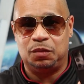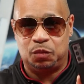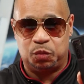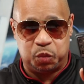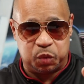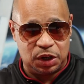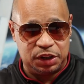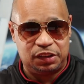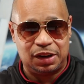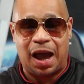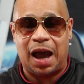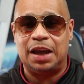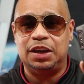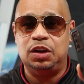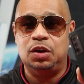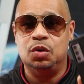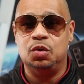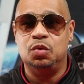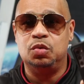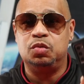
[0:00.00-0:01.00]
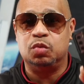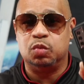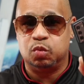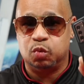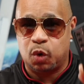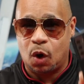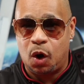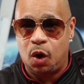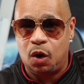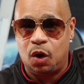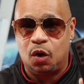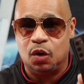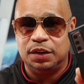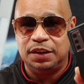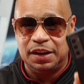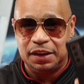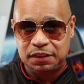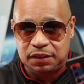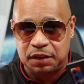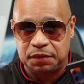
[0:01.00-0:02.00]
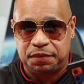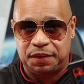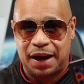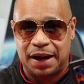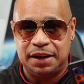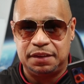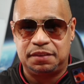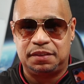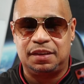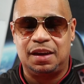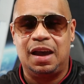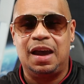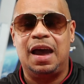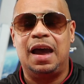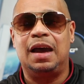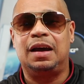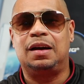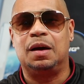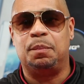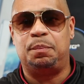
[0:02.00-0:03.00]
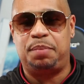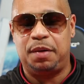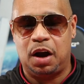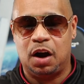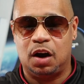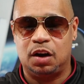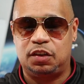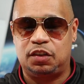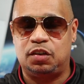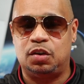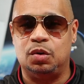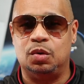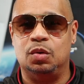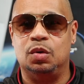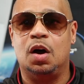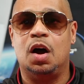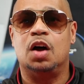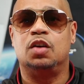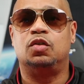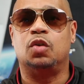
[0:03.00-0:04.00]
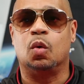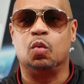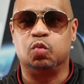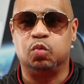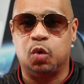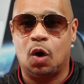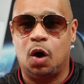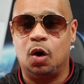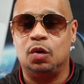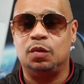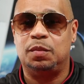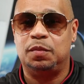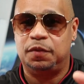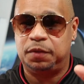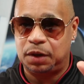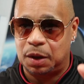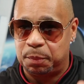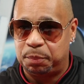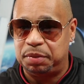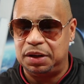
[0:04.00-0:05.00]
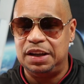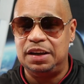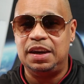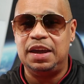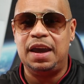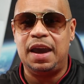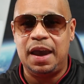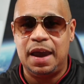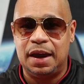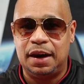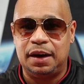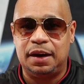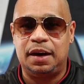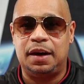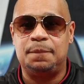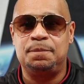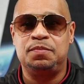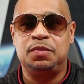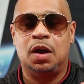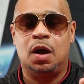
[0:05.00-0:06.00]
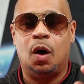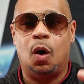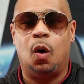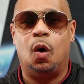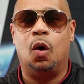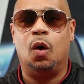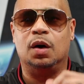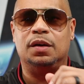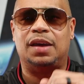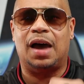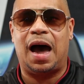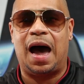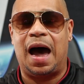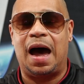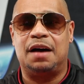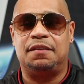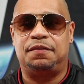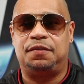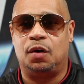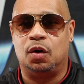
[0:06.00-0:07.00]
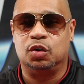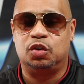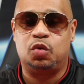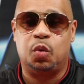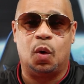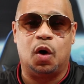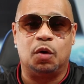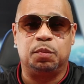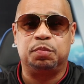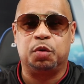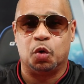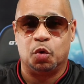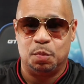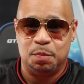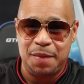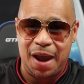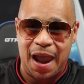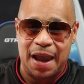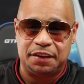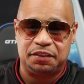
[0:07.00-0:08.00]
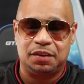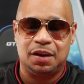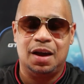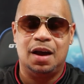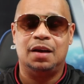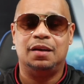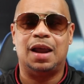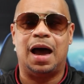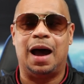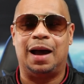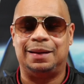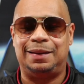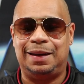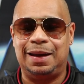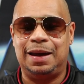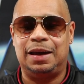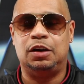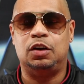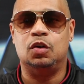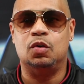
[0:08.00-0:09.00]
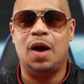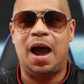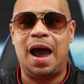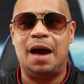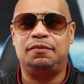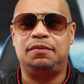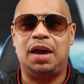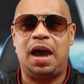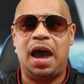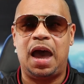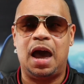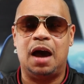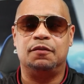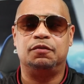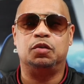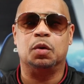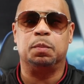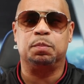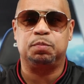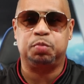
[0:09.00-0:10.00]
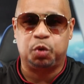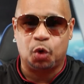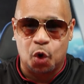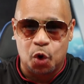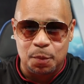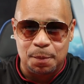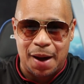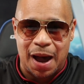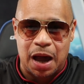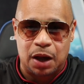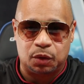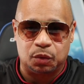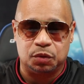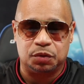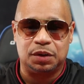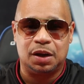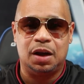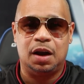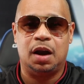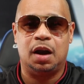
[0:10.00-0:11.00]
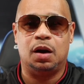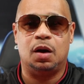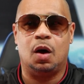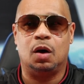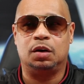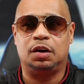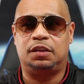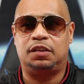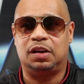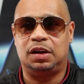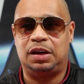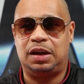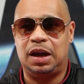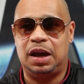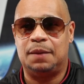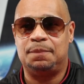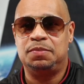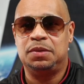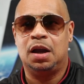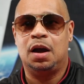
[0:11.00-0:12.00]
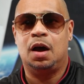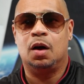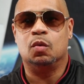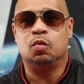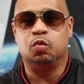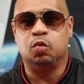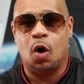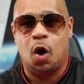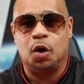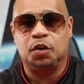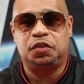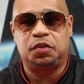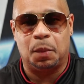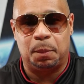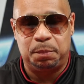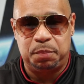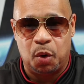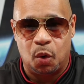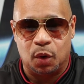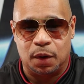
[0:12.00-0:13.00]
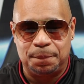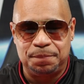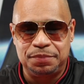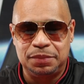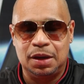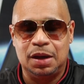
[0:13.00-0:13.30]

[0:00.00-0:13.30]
which I use raw on this device compared to the raw completely edited on the iPhone 12 Pro Max. Now again, you have to have the Pro models in order to get raw support.